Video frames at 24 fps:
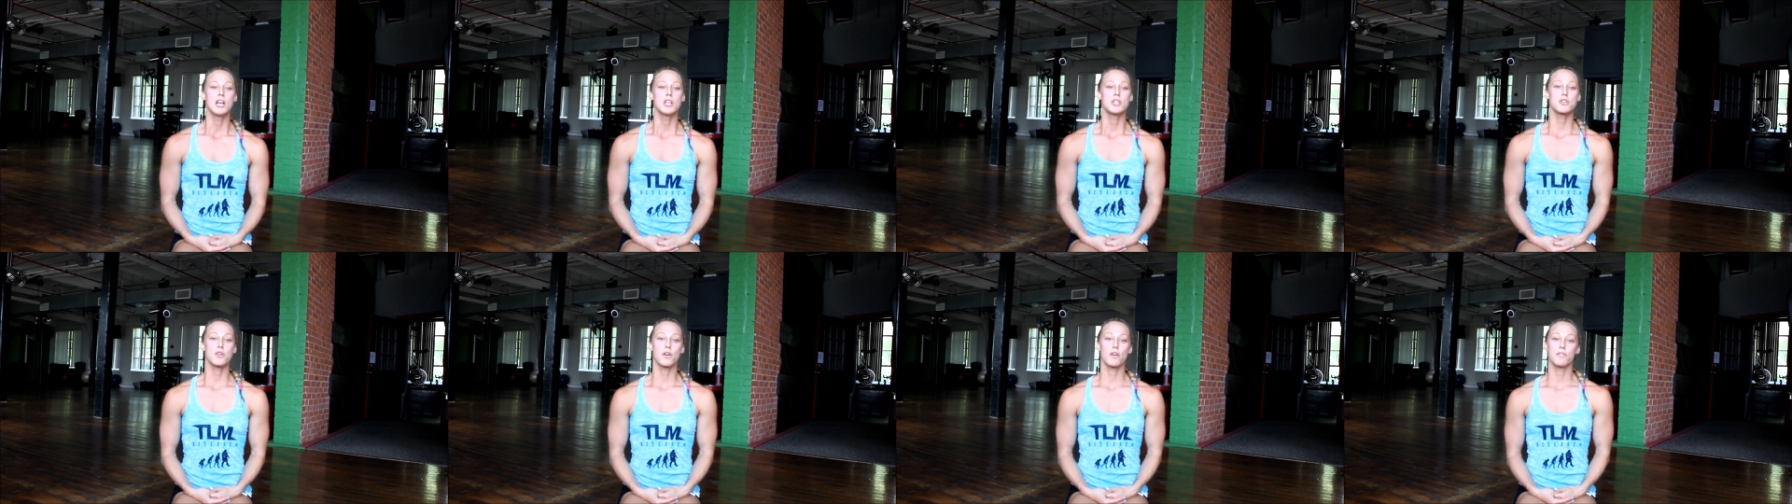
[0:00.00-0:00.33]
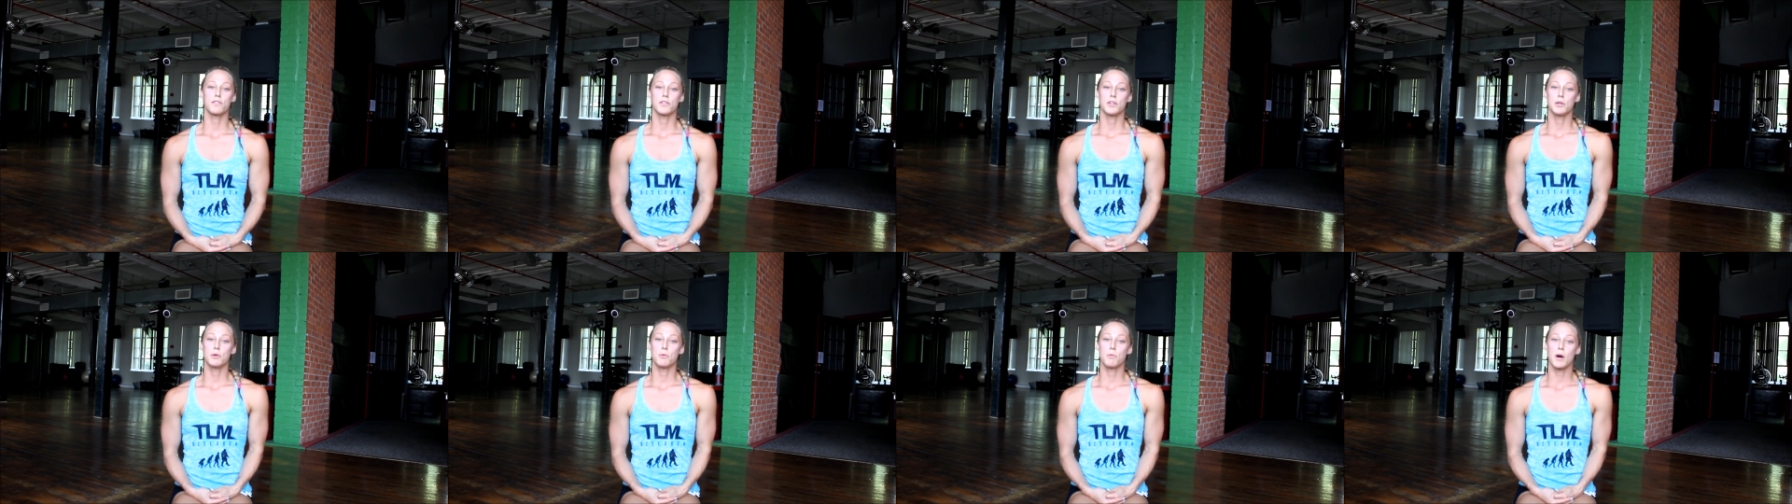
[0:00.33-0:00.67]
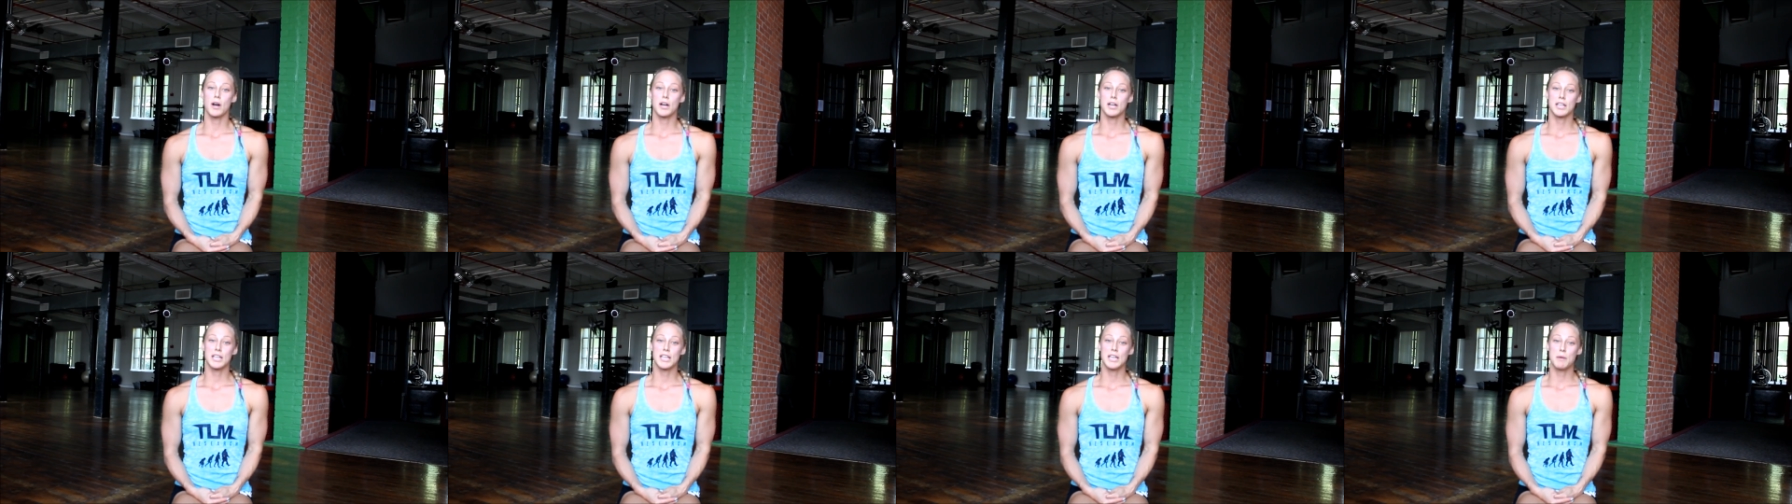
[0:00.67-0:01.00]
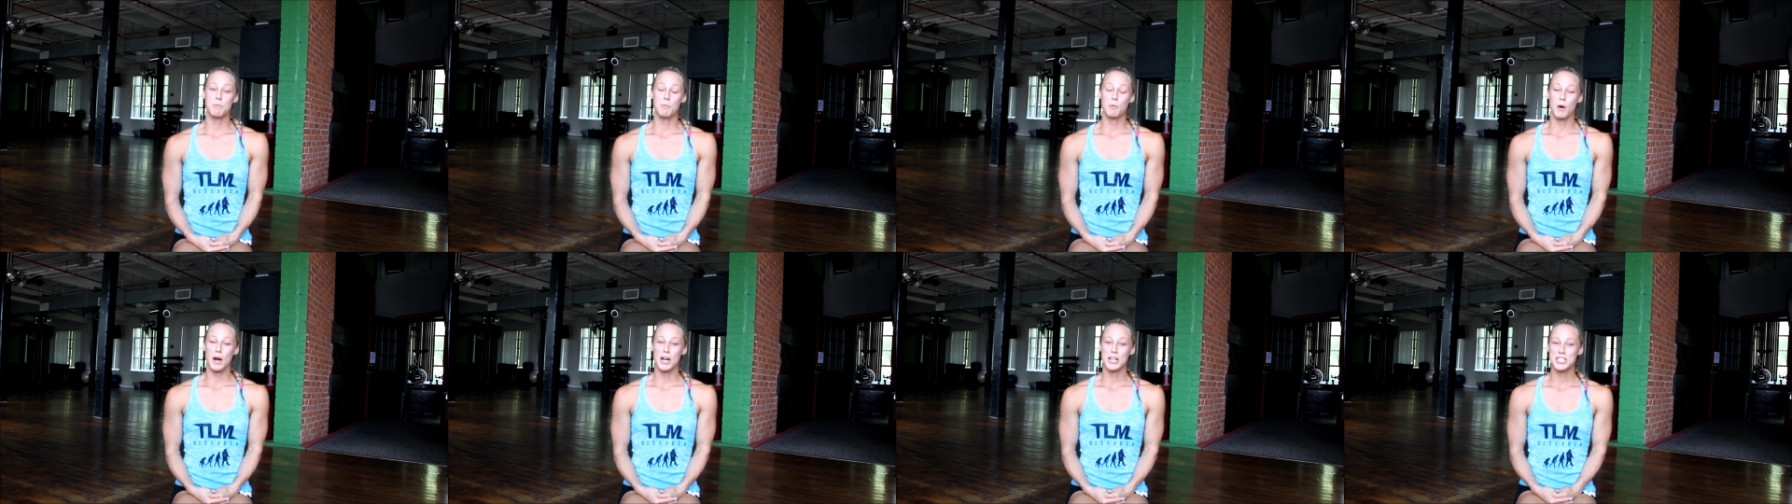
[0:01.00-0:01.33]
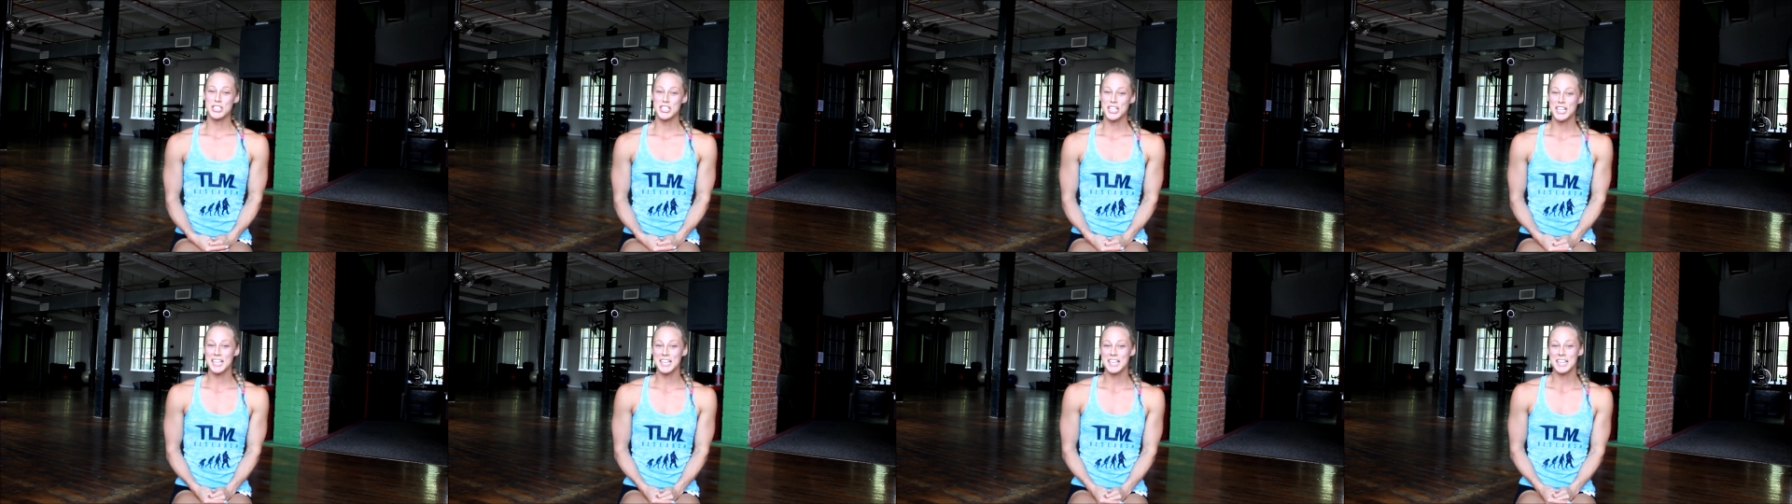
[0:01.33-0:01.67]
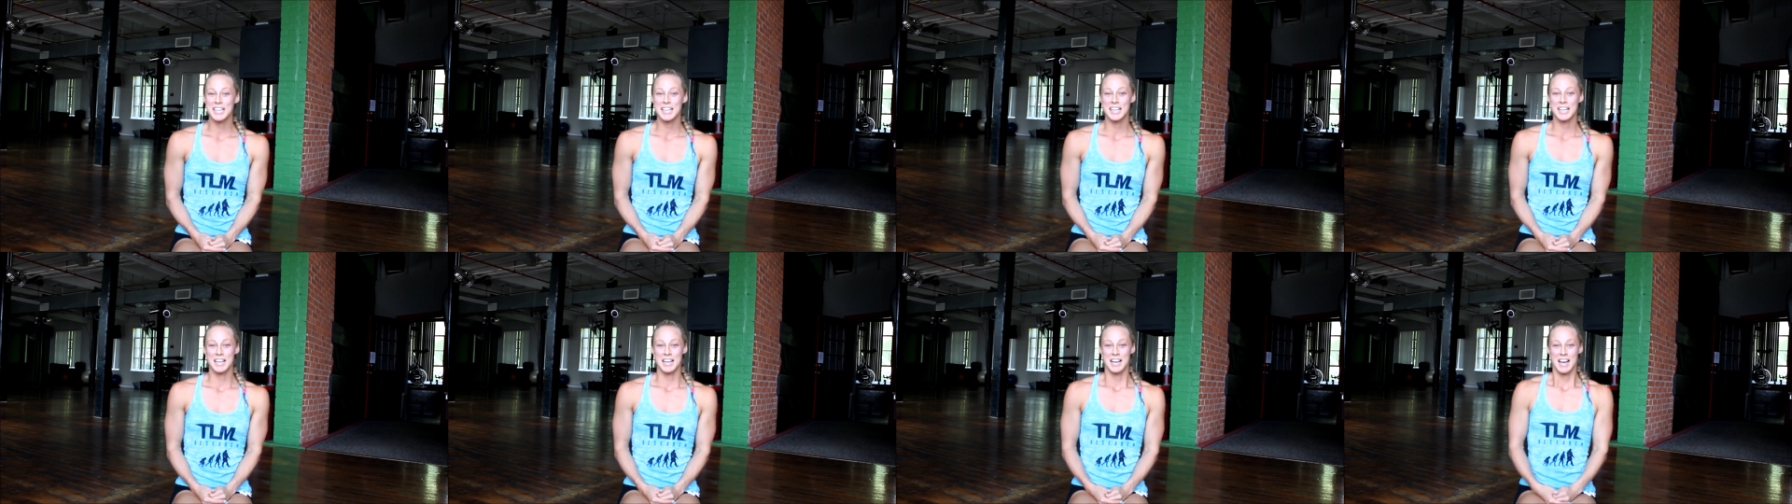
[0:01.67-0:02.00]
So if you wanna keep
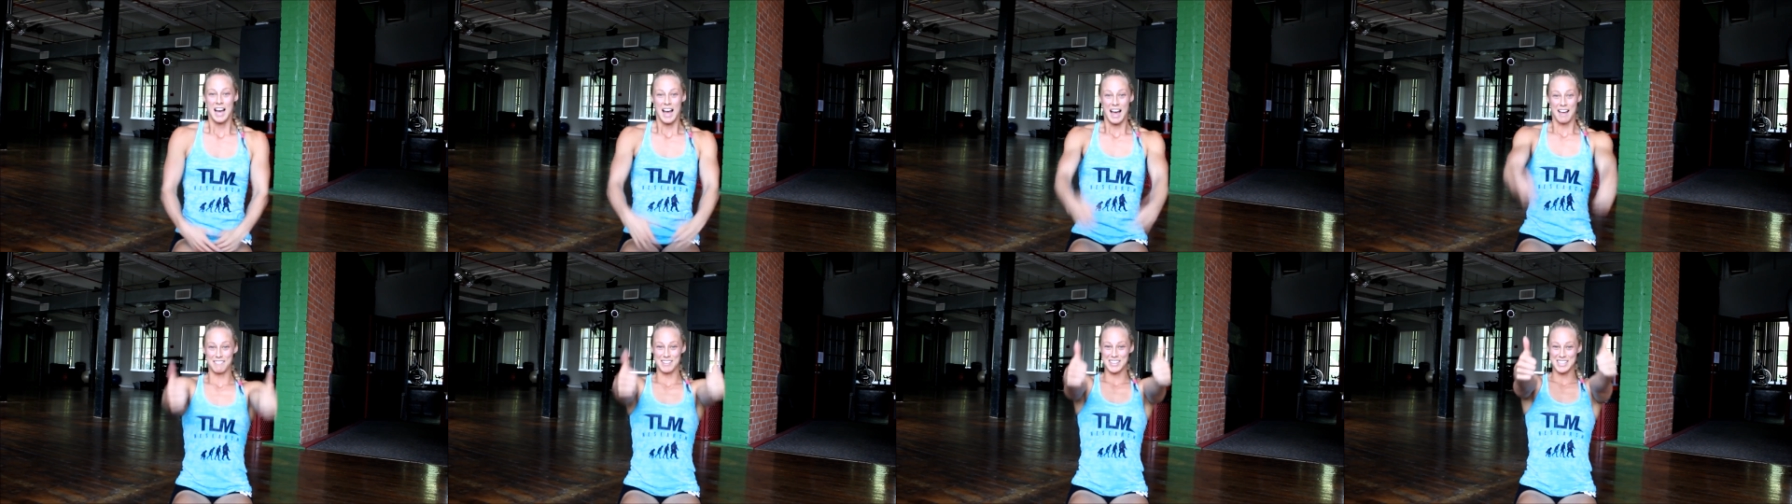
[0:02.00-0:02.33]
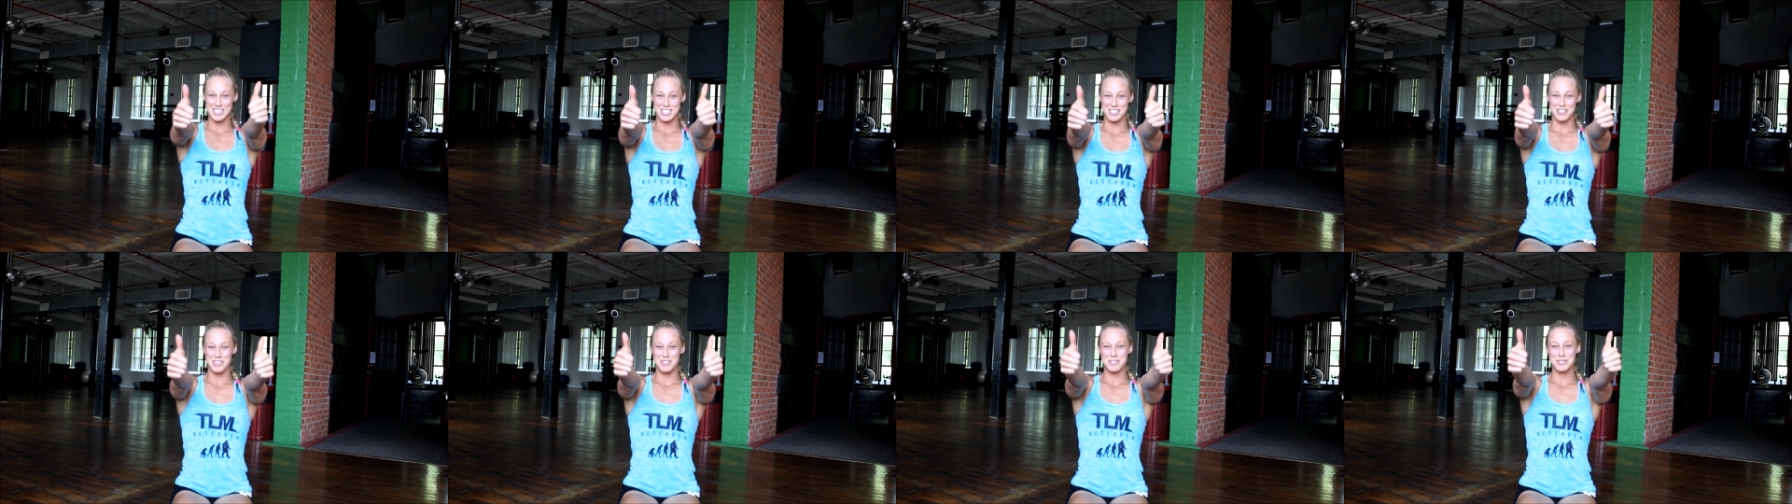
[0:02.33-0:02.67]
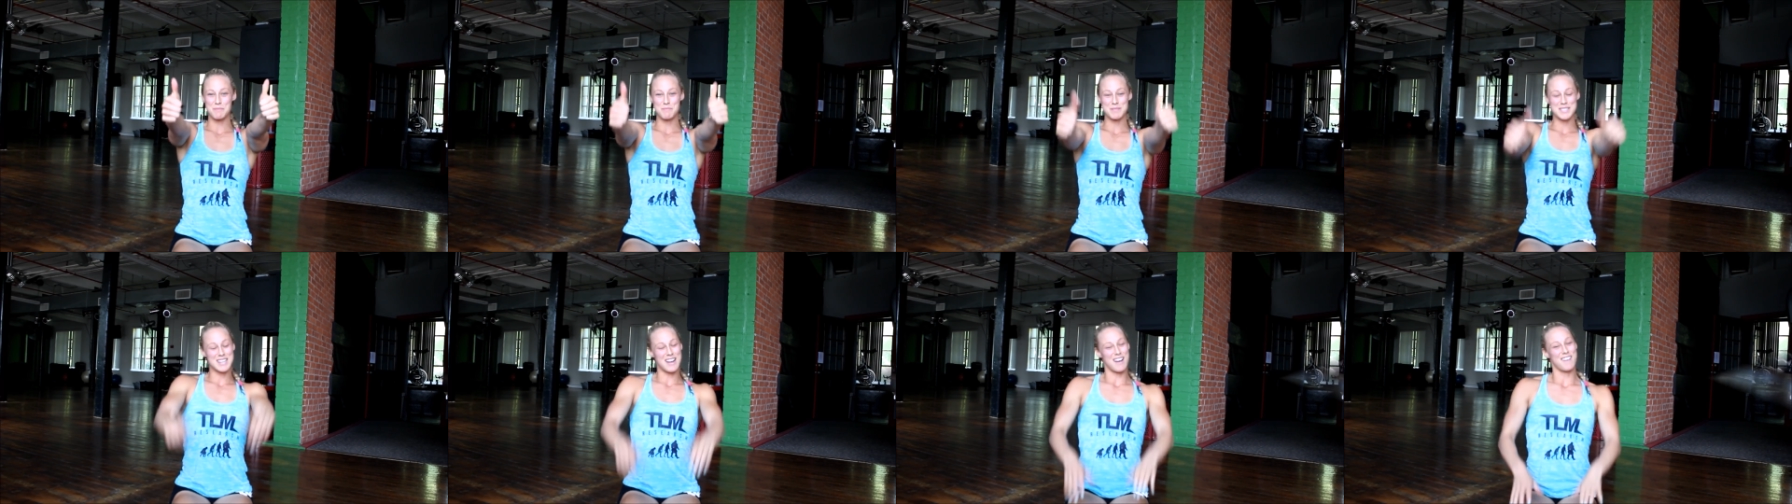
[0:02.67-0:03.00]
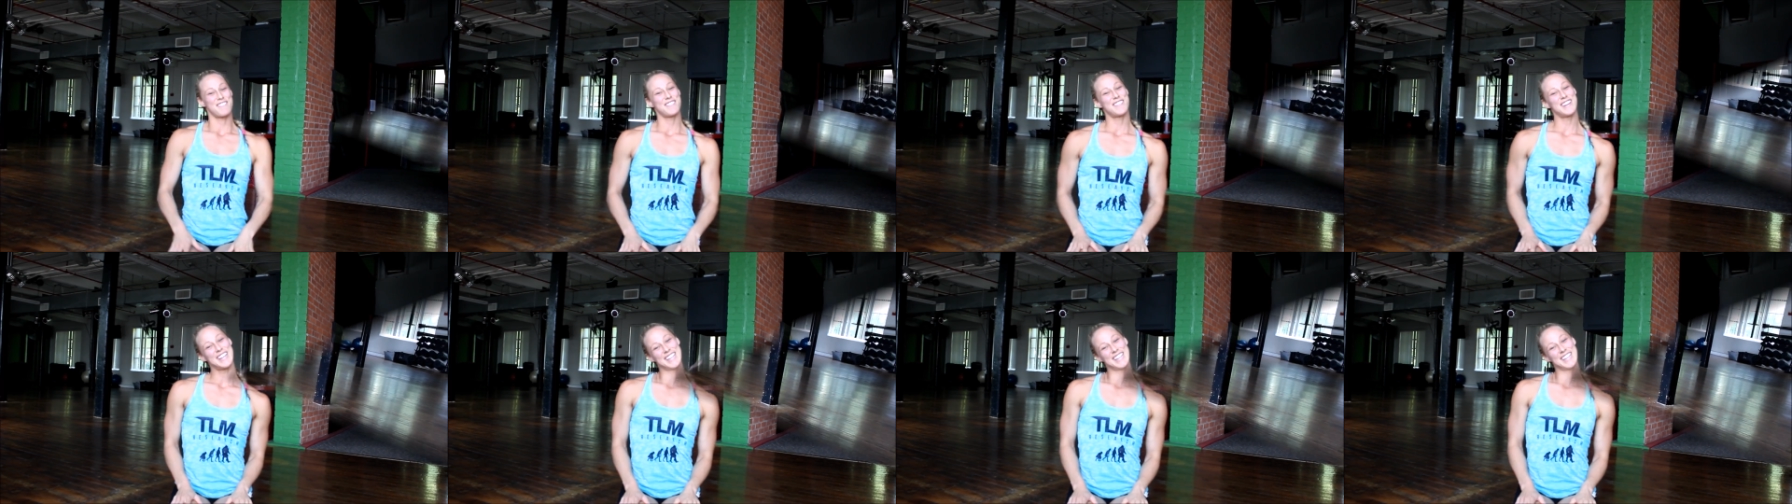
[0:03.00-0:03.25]
watching, I'm gonna show you some stuff.